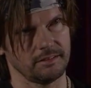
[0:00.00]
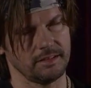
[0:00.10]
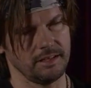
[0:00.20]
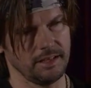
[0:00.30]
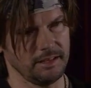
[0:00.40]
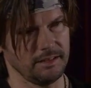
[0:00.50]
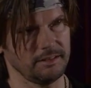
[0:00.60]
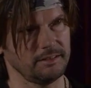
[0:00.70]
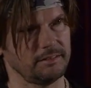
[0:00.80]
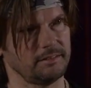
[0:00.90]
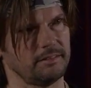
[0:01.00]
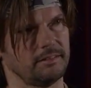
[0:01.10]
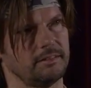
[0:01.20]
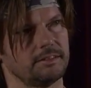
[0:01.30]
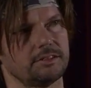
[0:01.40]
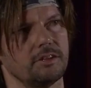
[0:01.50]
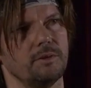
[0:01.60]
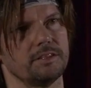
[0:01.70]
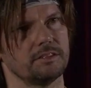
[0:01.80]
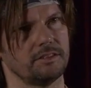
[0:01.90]
needy,
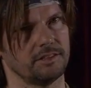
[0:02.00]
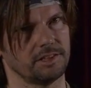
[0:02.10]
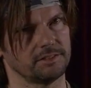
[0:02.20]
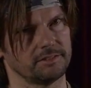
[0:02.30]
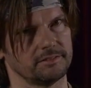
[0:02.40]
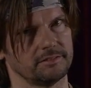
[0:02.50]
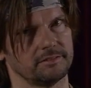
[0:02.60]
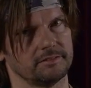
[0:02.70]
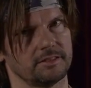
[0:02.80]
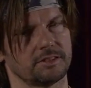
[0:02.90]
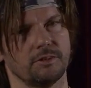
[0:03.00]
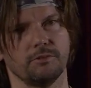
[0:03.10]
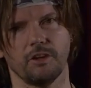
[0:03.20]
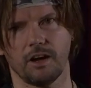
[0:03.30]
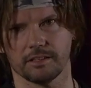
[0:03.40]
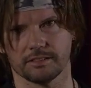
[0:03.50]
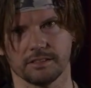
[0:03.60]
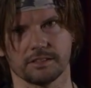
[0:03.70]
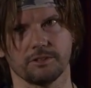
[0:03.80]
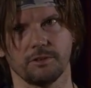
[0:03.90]
so insecure, so lost,
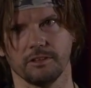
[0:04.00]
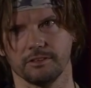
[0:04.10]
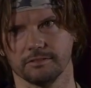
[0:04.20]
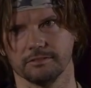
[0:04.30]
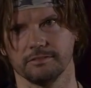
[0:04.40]
and so alone.